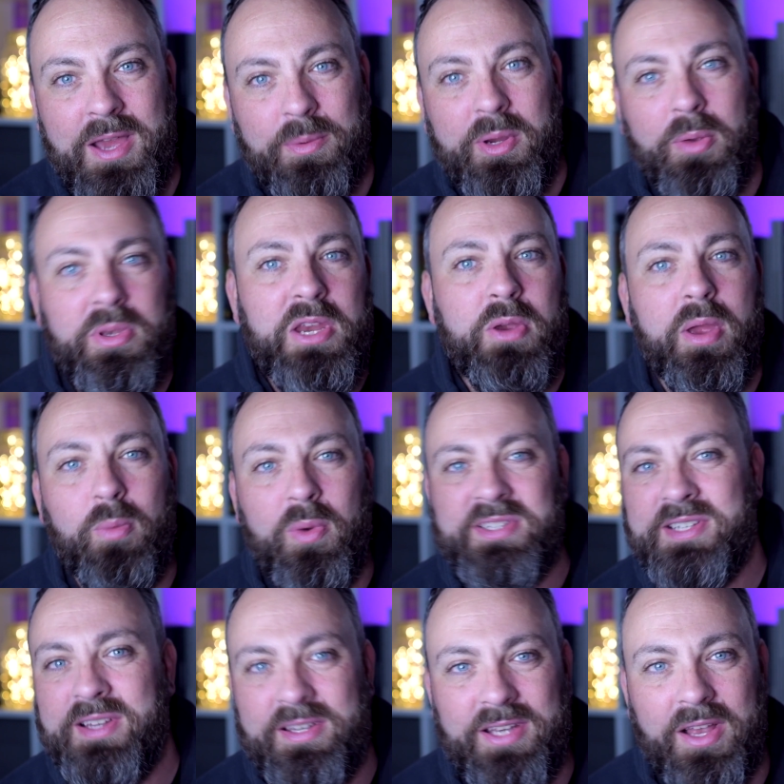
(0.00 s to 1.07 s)
We all knew it
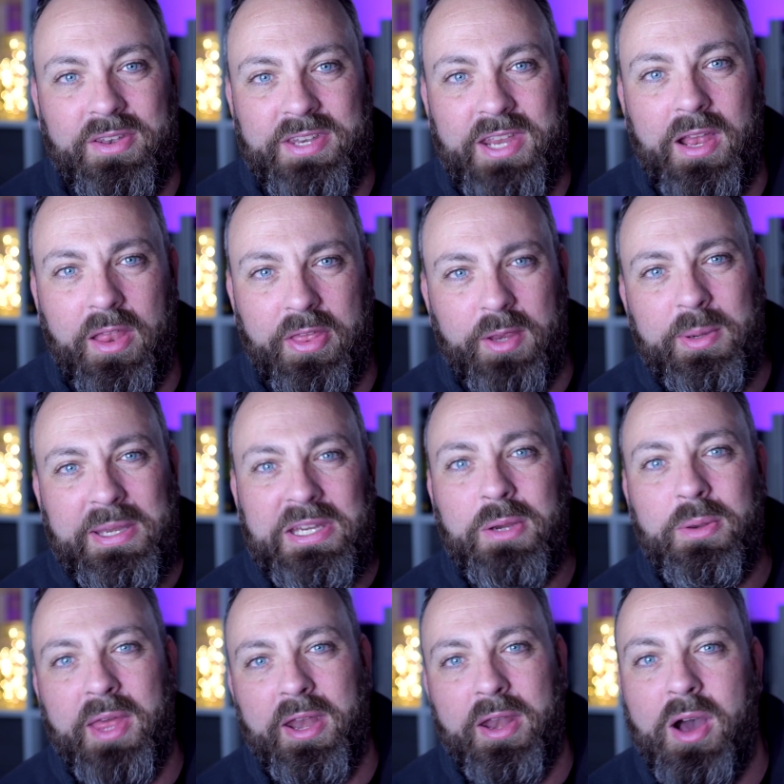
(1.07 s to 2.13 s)
wasn't a done deal. I think we
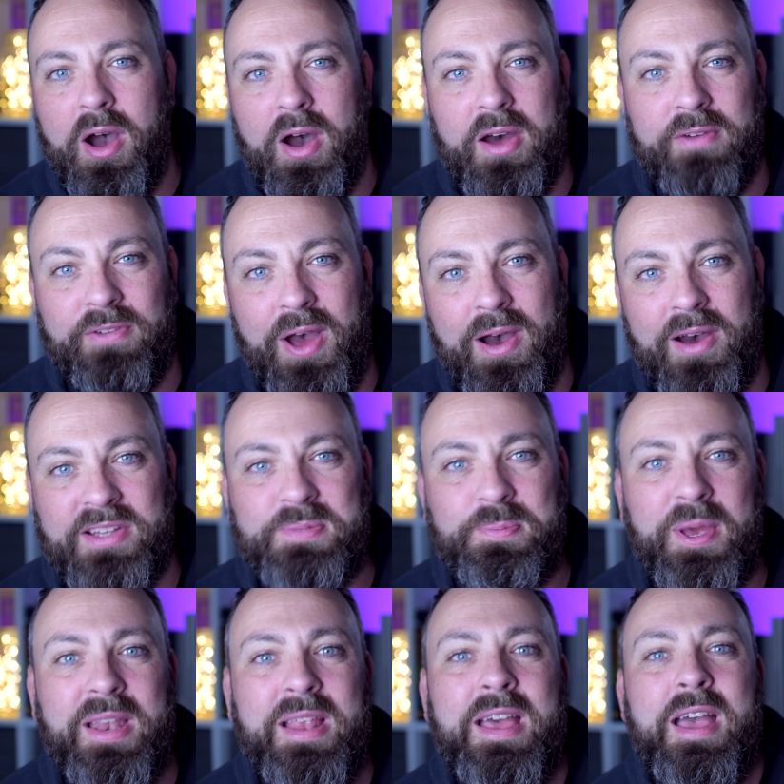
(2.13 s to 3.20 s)
knew that in our heart of hearts,
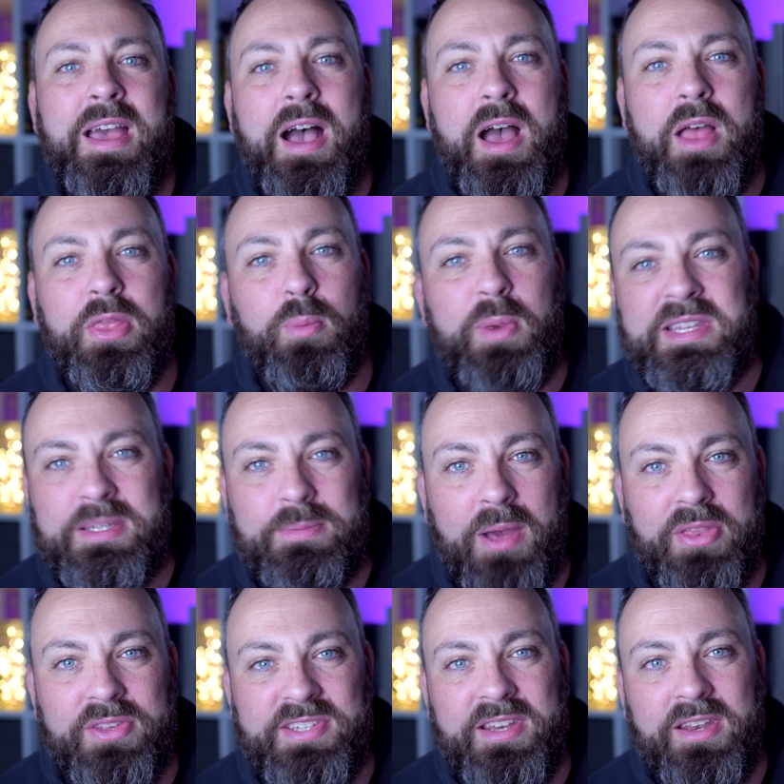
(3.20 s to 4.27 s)
but the winter
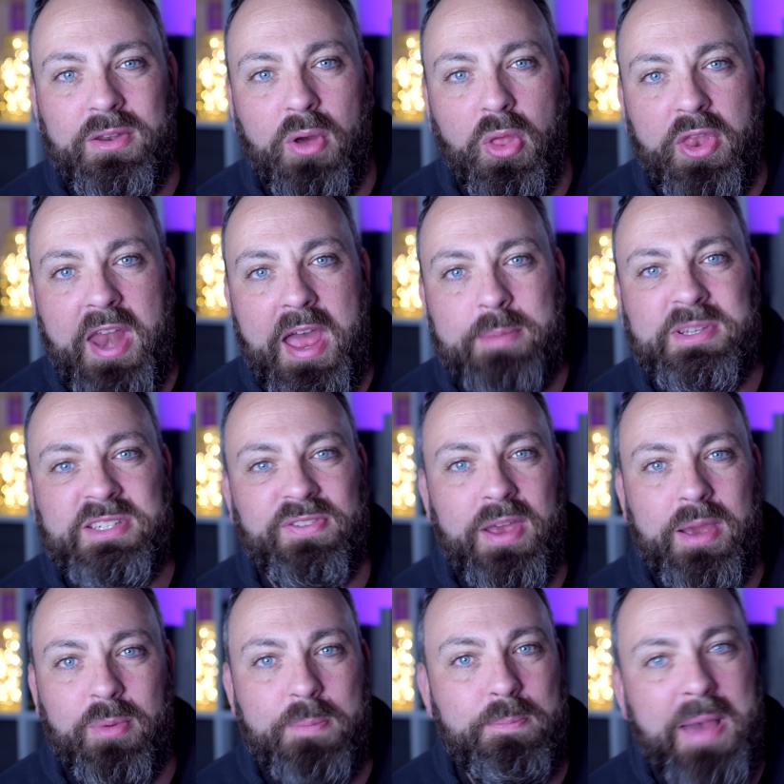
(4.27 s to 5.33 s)
months in the Northern
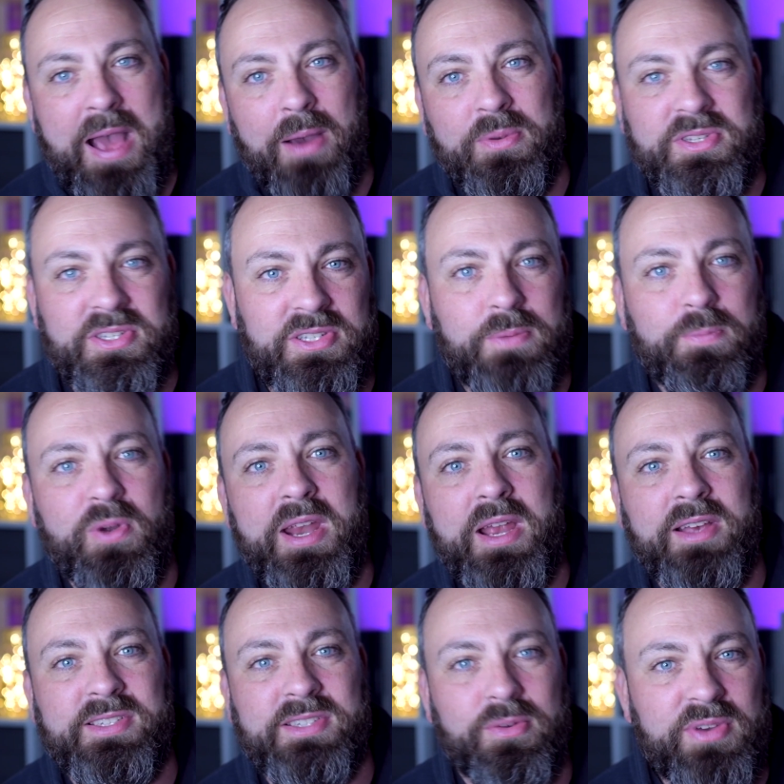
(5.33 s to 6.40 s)
Hemisphere were bound to bring
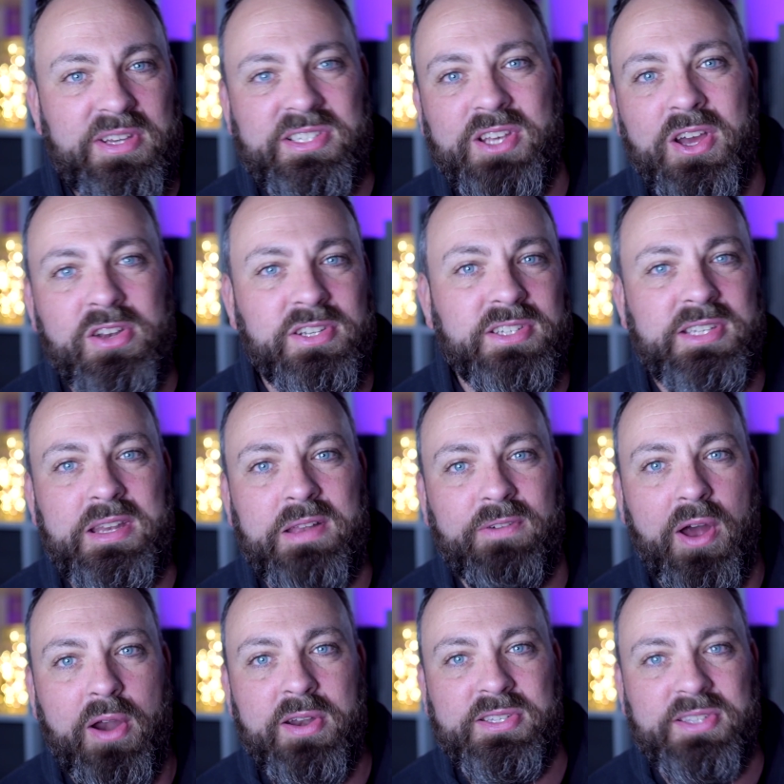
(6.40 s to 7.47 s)
us a resurgence in the
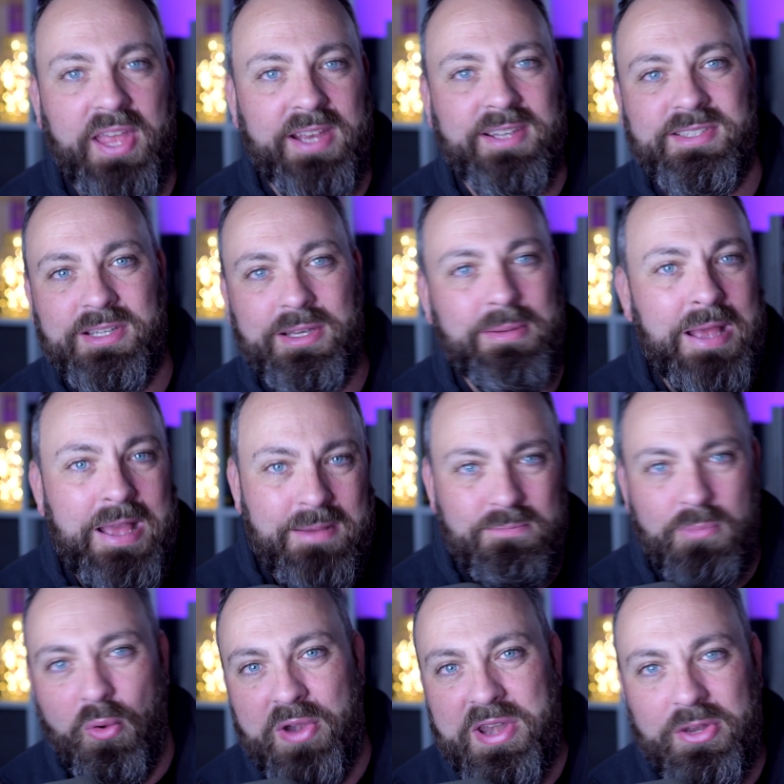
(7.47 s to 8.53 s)
virus thanks to
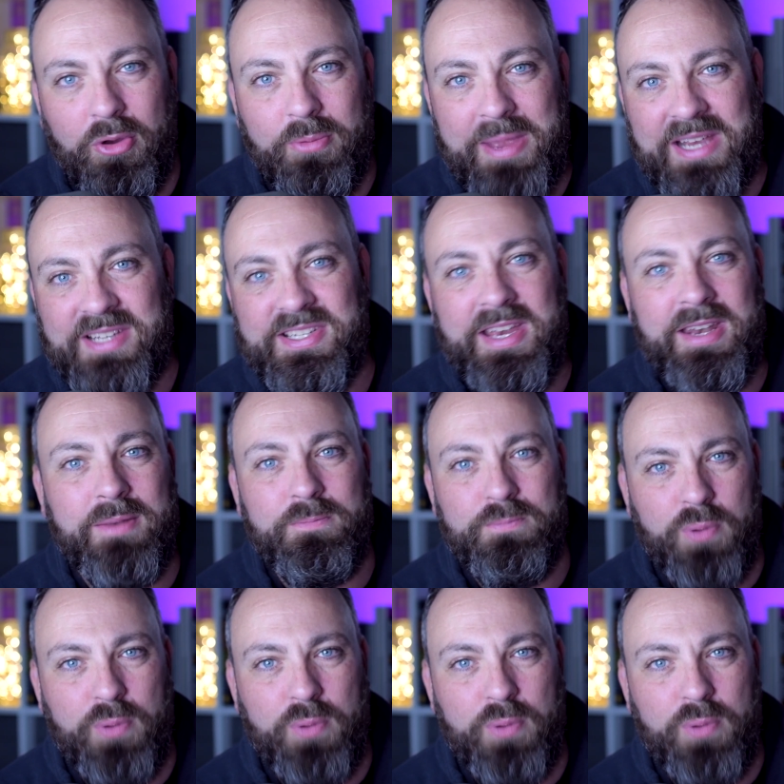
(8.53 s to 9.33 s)
more indoor mixing and